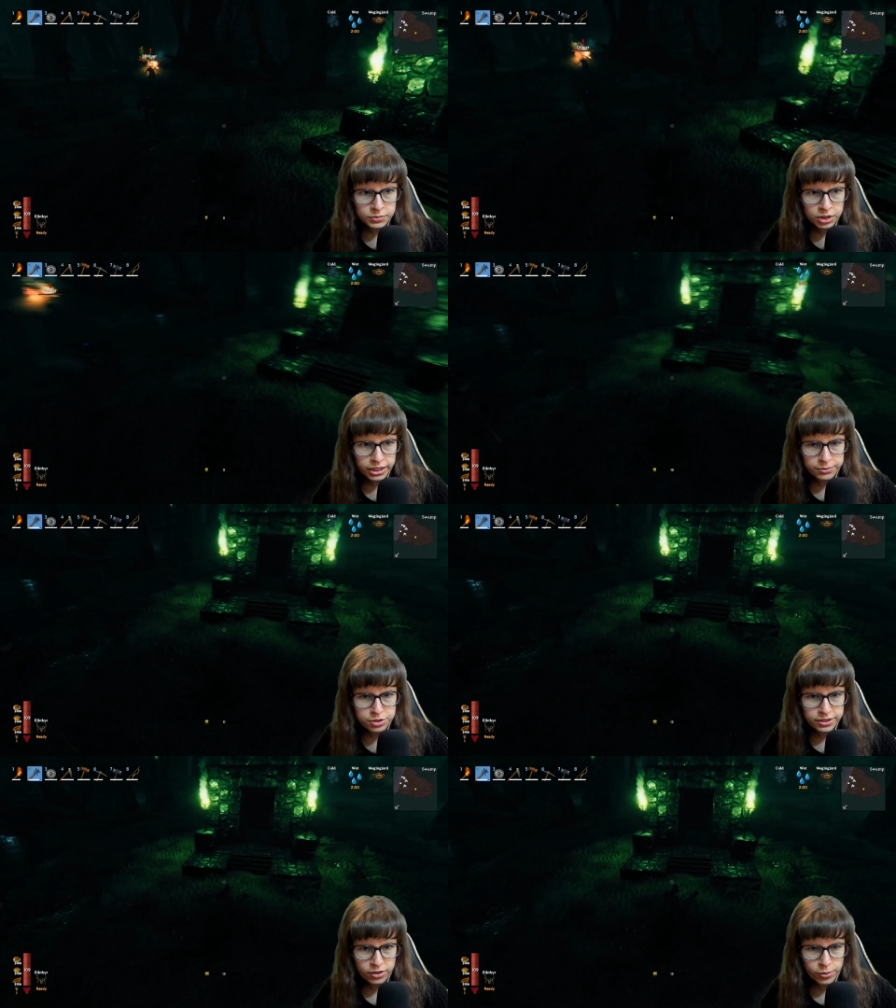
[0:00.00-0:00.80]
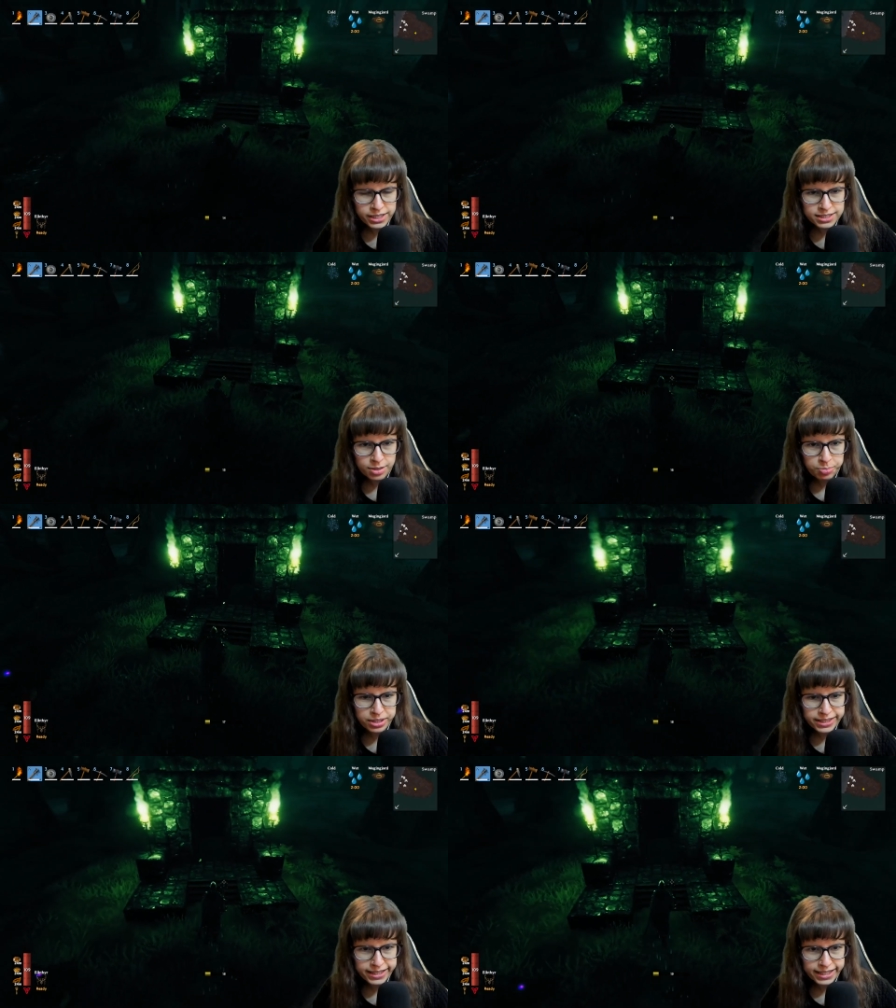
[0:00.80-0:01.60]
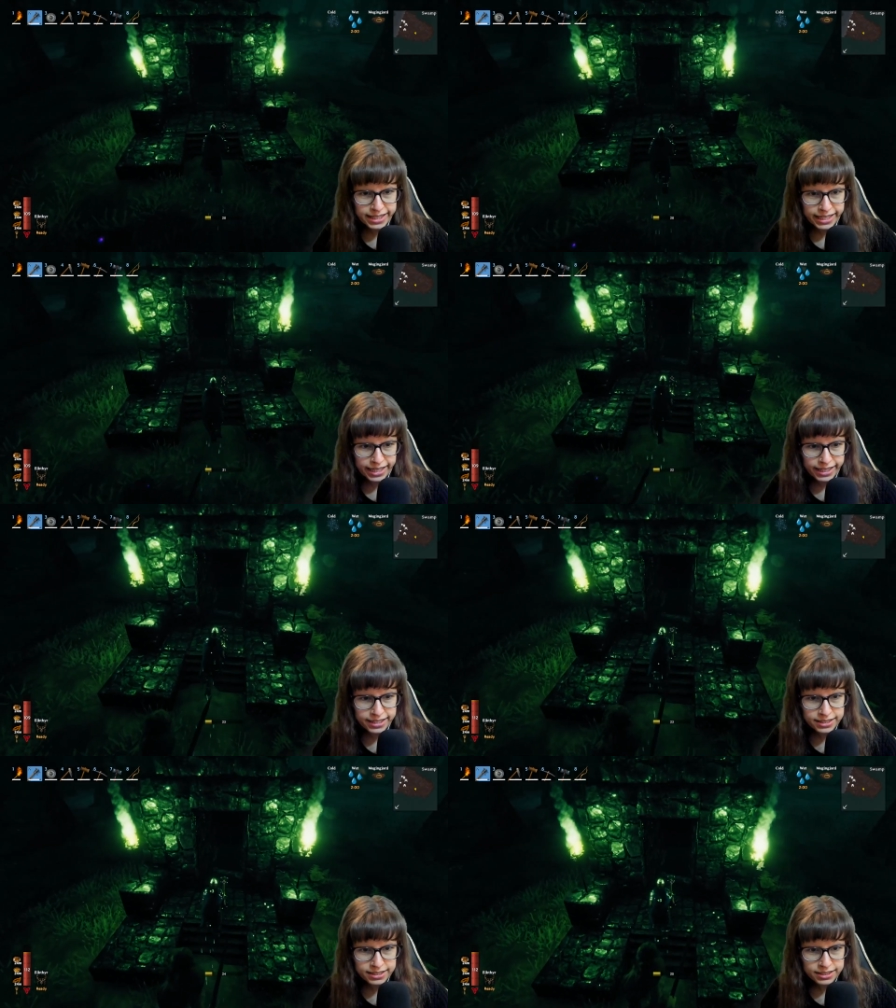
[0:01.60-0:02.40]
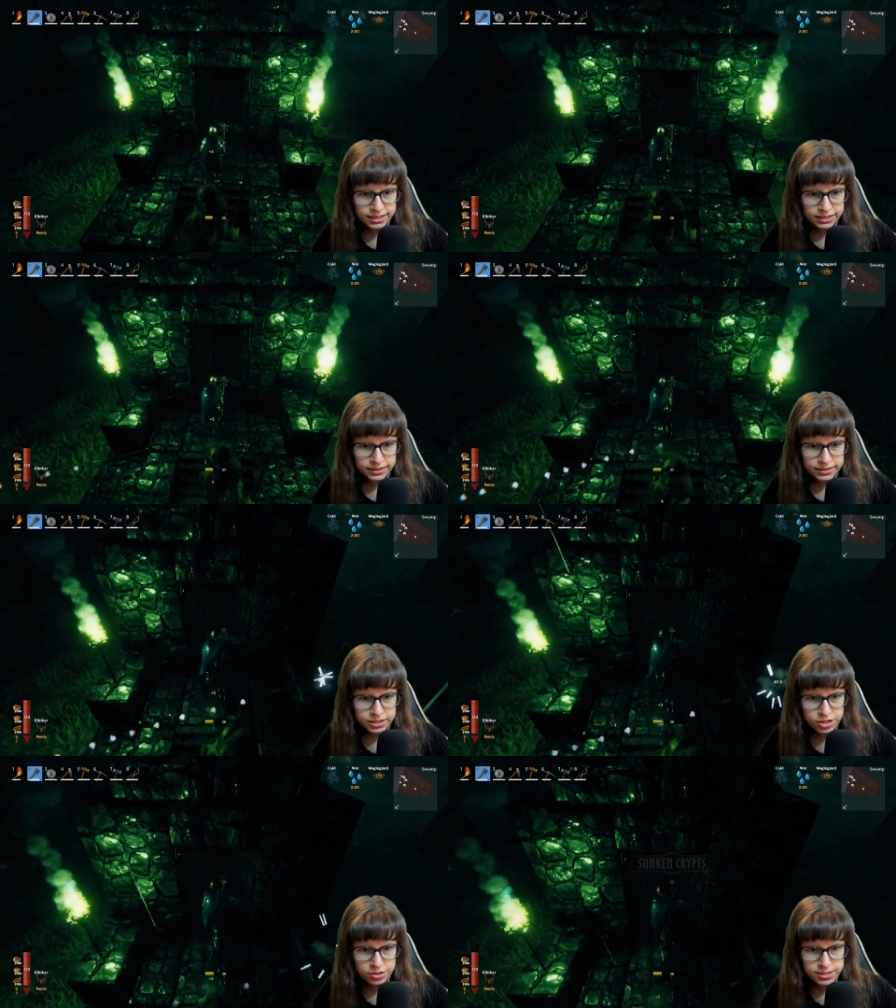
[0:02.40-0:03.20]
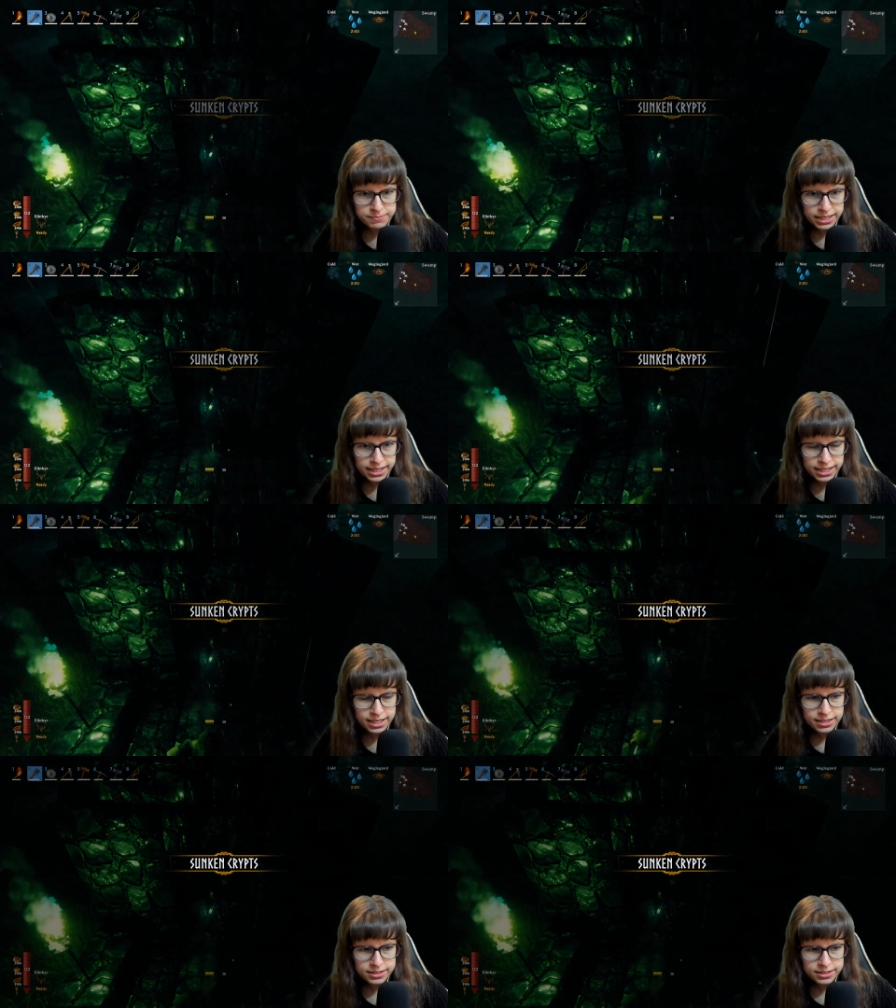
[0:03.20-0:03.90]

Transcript: Okay, we're just gonna have a quick dip in here. Excuse me.